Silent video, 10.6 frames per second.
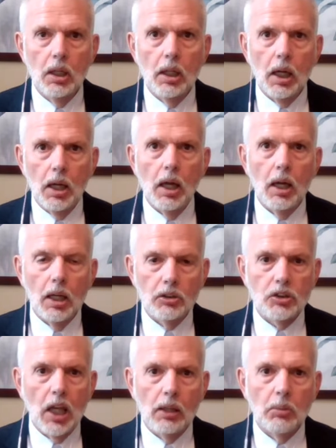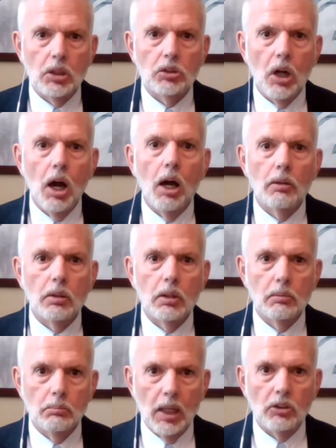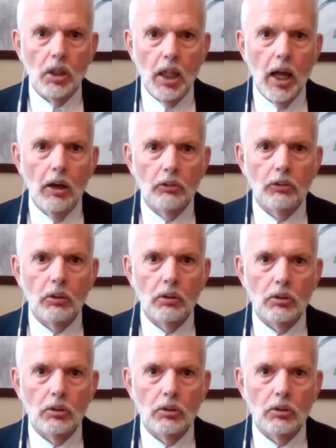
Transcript: a segment on mental health.